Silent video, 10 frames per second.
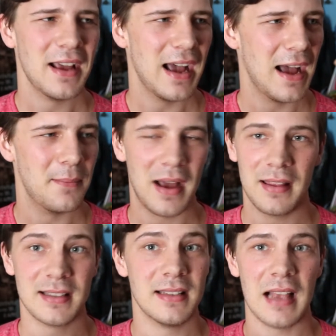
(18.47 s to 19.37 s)
I
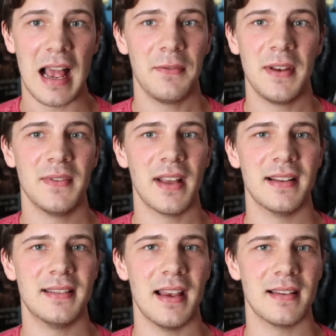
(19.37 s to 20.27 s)
haven't even done
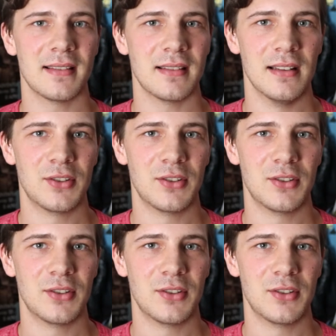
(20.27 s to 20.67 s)
a test.